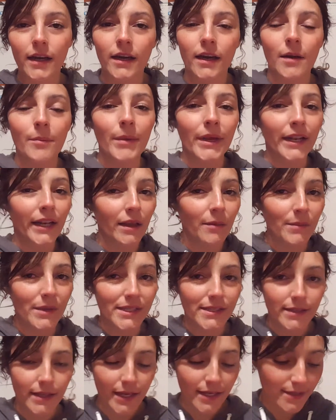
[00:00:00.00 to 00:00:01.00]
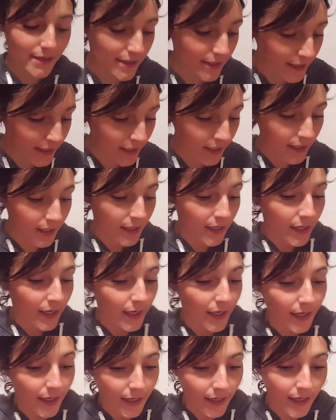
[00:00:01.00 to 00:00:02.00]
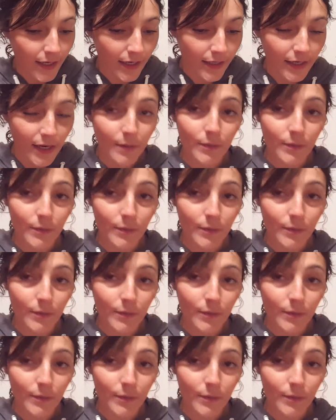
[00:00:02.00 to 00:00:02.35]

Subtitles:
My name is Leslie and